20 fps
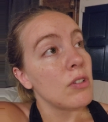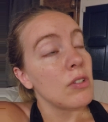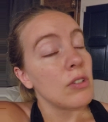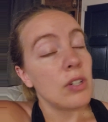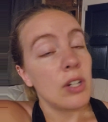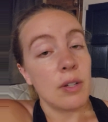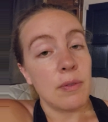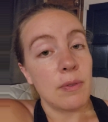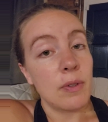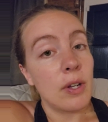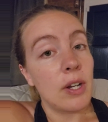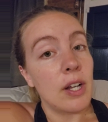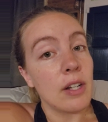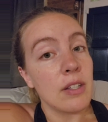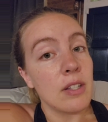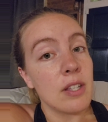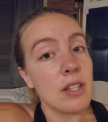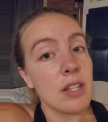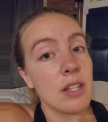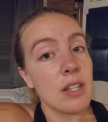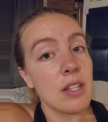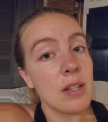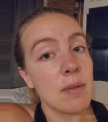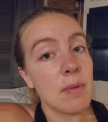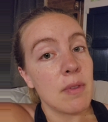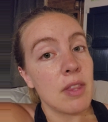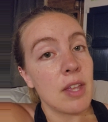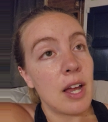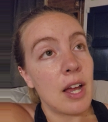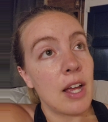Grateful I got to see some
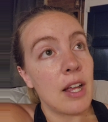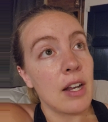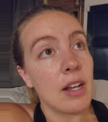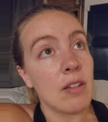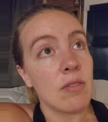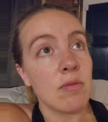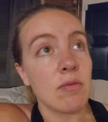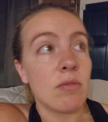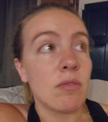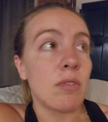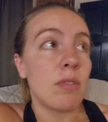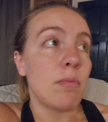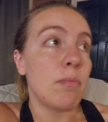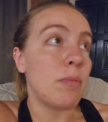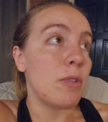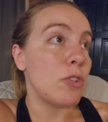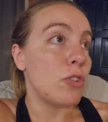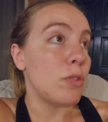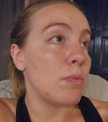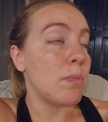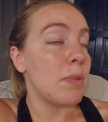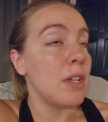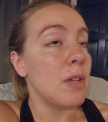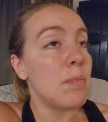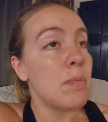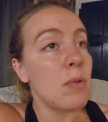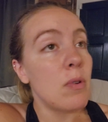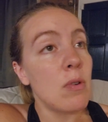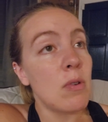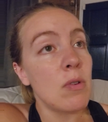of that. A bunch of
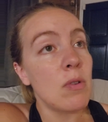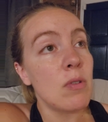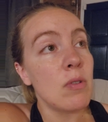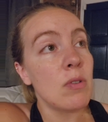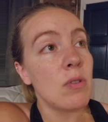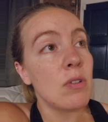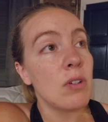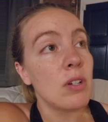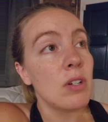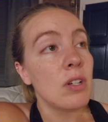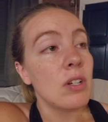people.